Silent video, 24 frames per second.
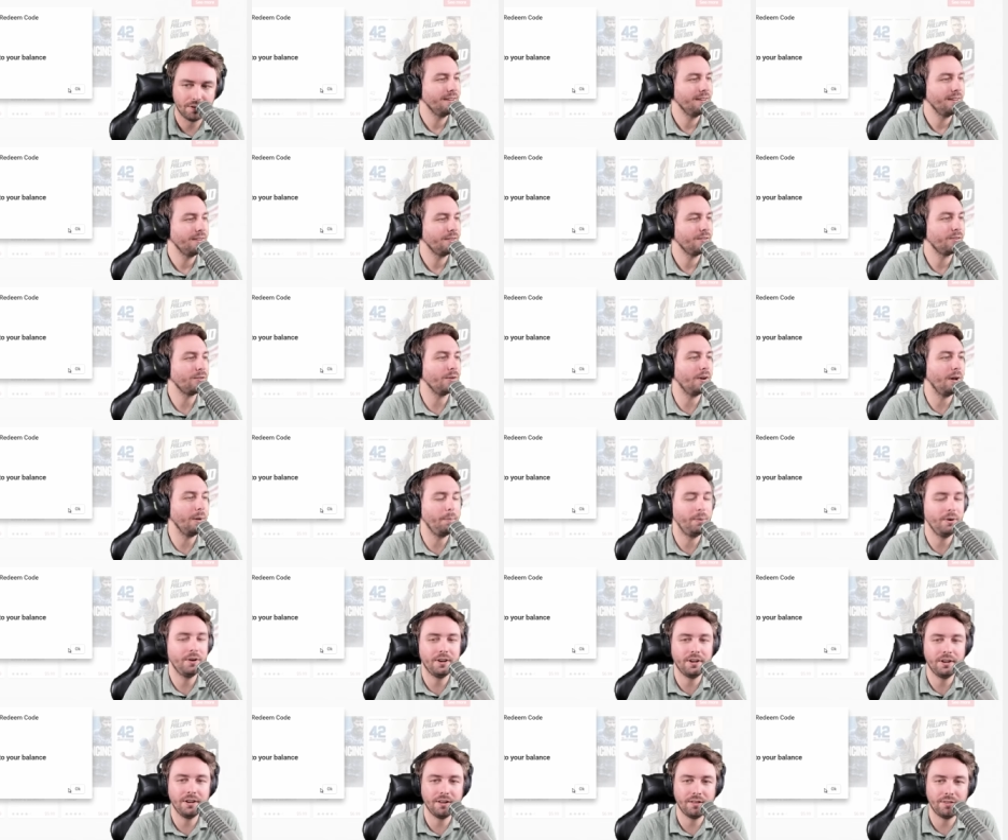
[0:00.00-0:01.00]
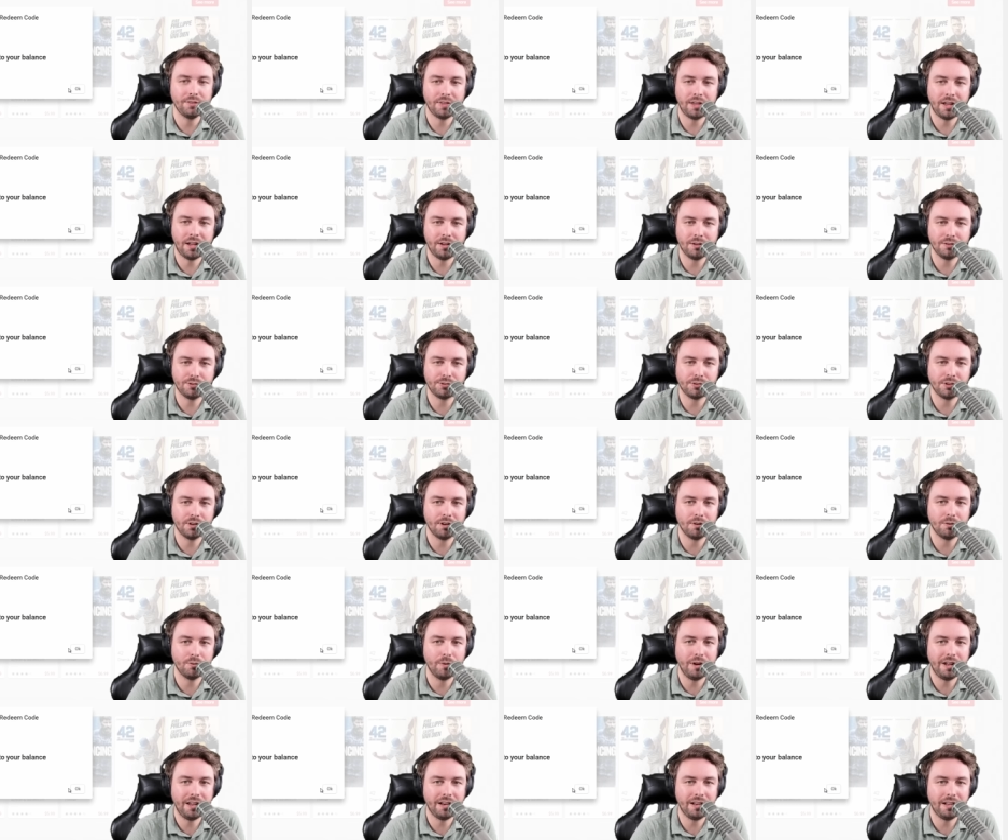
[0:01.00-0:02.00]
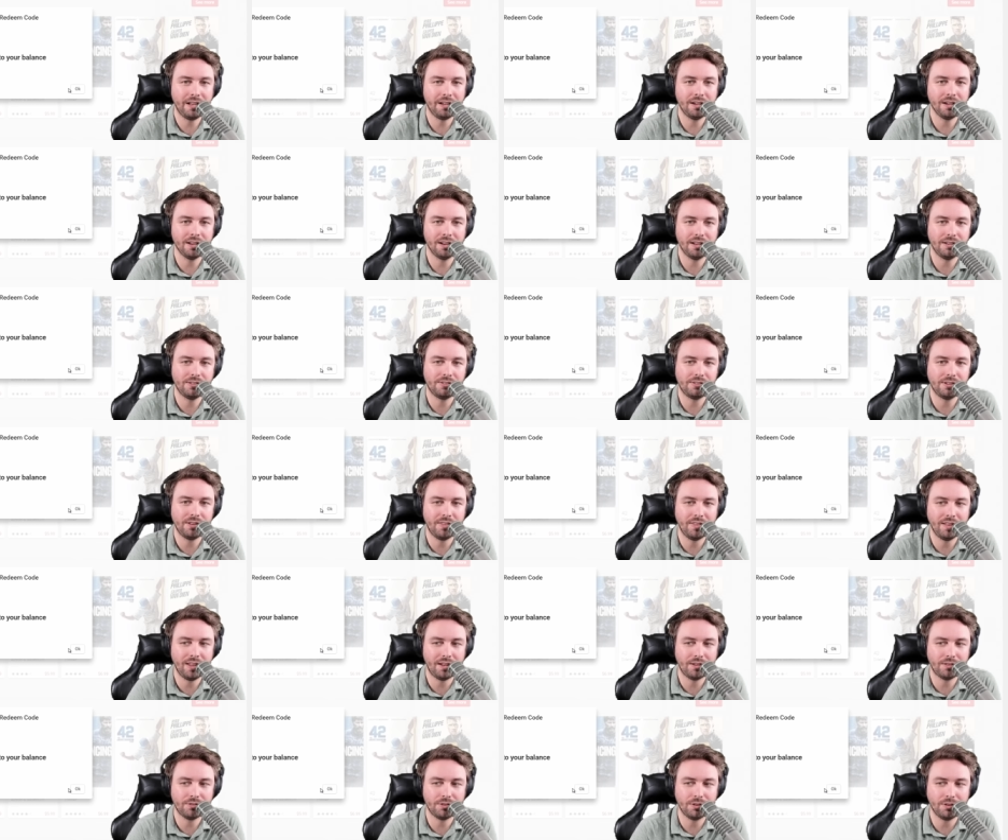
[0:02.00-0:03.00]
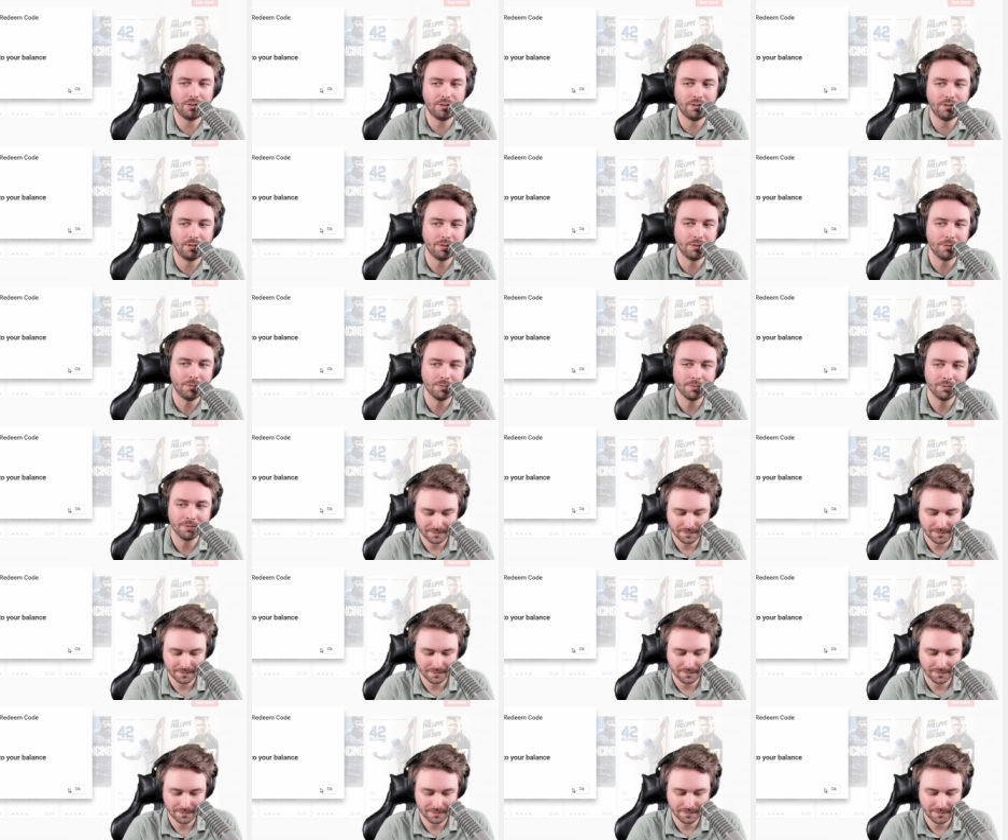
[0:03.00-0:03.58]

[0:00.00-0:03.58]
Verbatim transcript: So I put in a thousand already. Can I send that to you?